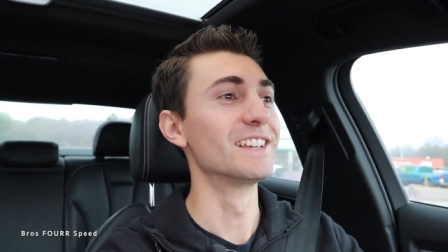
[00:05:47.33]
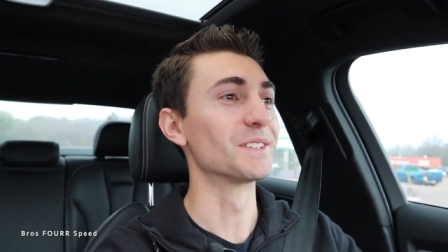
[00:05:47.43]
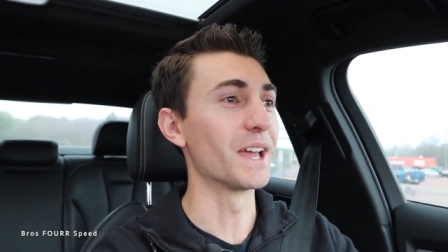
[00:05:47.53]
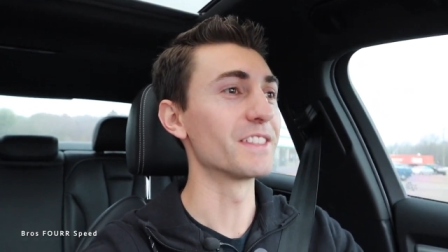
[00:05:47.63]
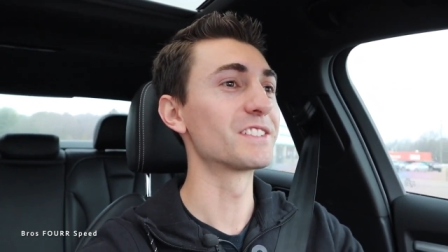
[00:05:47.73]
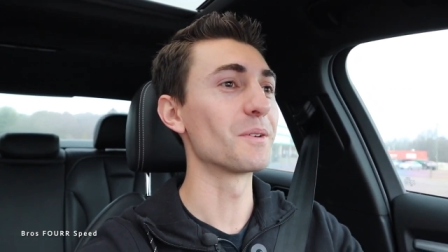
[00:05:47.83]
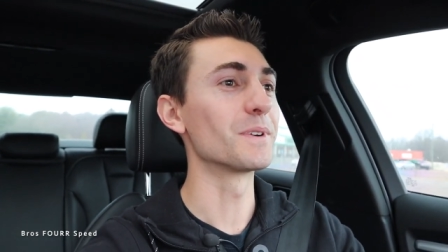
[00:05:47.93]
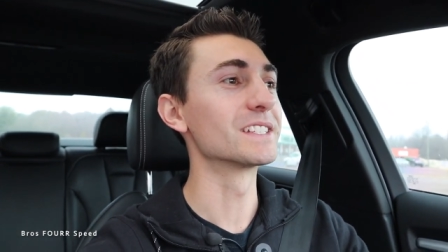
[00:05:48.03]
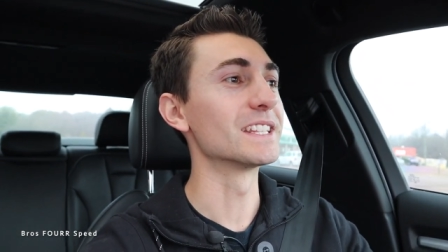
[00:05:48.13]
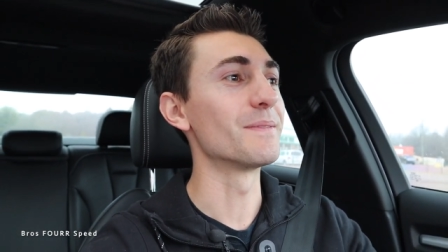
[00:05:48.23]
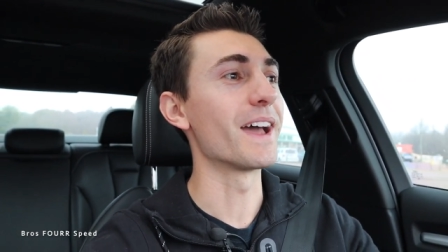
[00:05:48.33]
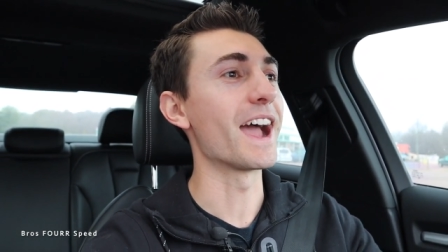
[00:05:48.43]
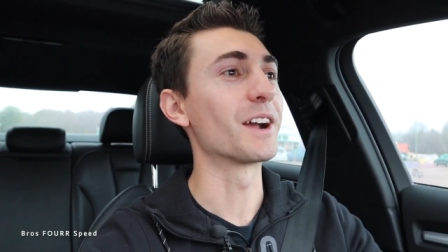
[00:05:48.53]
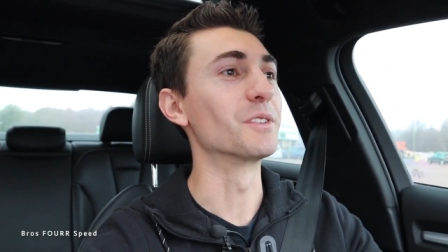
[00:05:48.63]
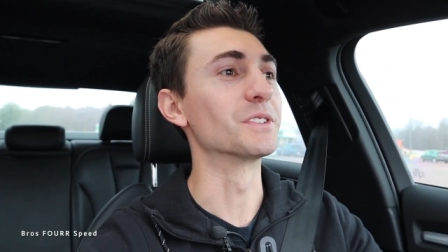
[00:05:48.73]
So we had the snowboards in the
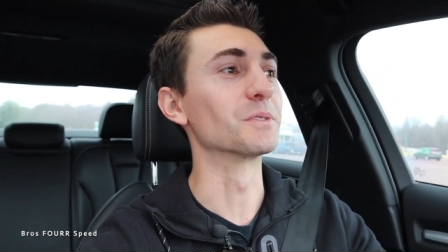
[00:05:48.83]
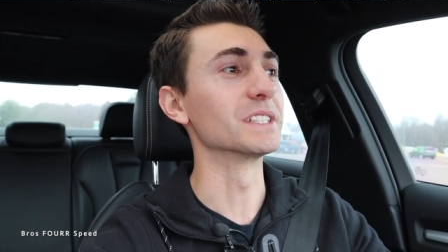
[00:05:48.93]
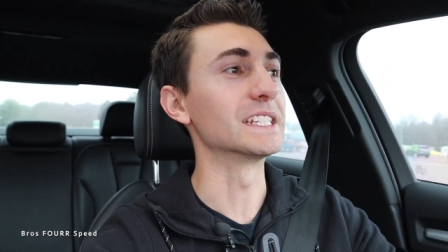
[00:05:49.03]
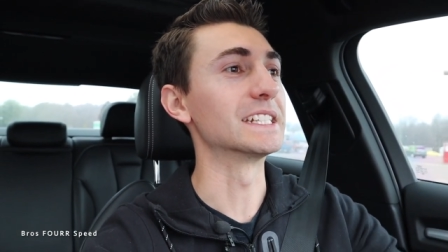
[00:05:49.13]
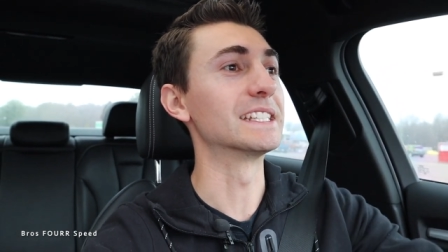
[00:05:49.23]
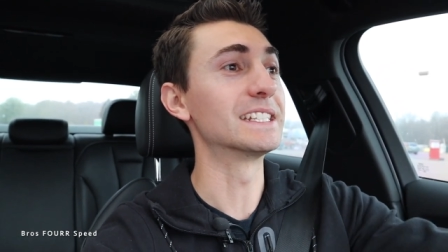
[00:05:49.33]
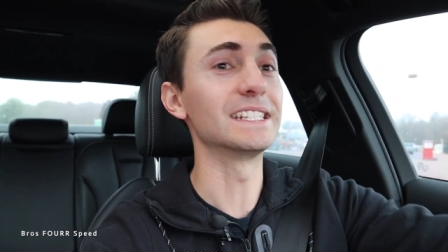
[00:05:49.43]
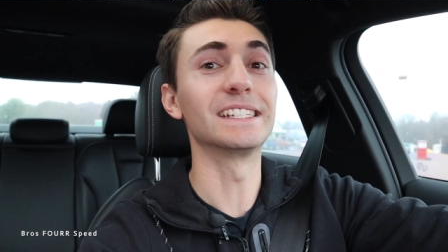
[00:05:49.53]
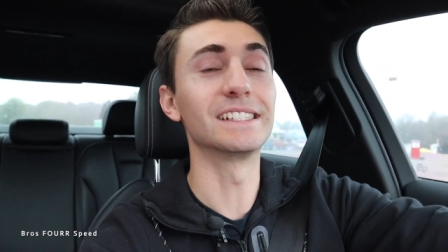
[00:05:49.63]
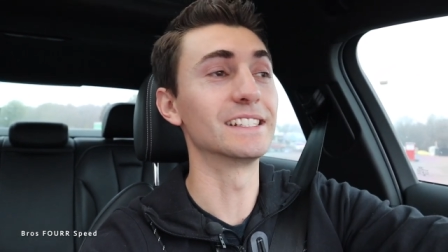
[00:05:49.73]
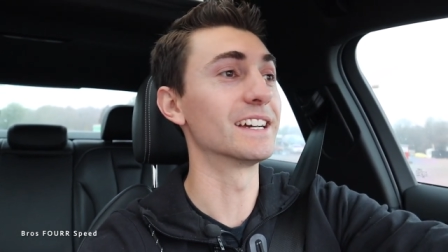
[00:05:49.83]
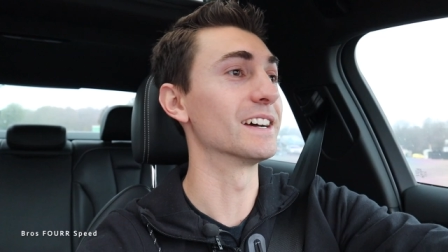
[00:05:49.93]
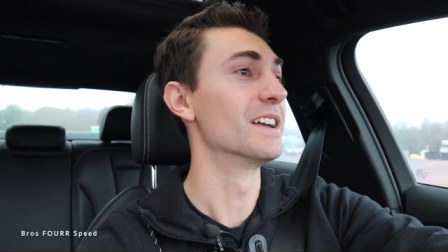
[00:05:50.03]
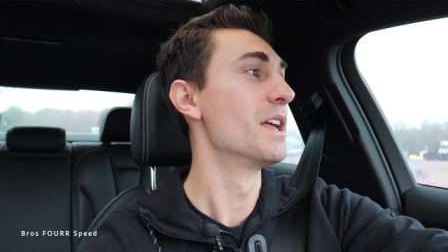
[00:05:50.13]
back, which really did uh,